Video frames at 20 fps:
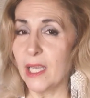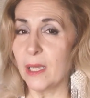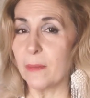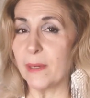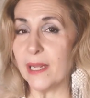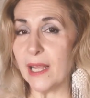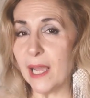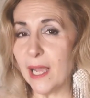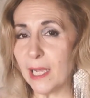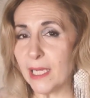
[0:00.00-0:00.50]

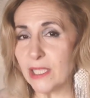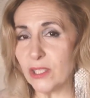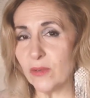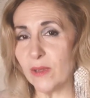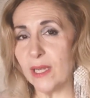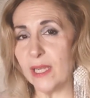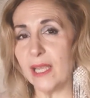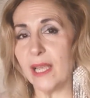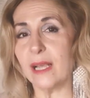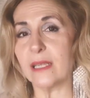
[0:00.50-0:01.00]
But
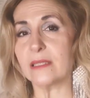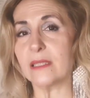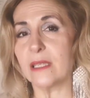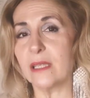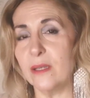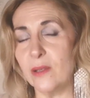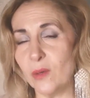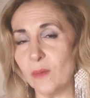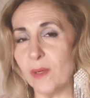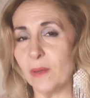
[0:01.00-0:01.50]
actually, as a
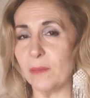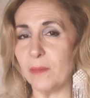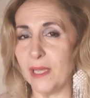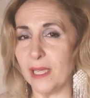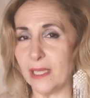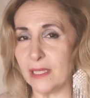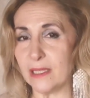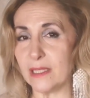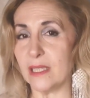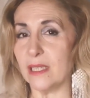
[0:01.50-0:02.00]
human
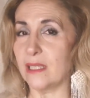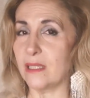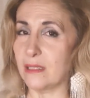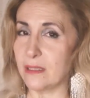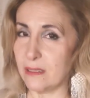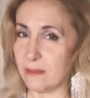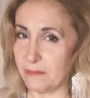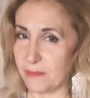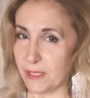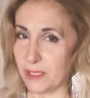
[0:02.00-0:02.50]
beings,
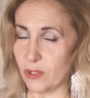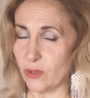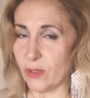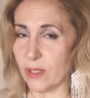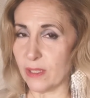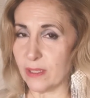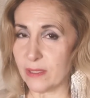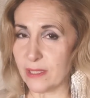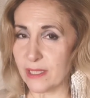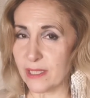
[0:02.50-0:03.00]

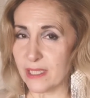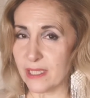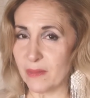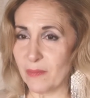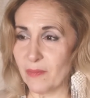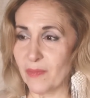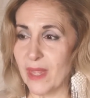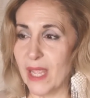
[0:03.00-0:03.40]
individuals,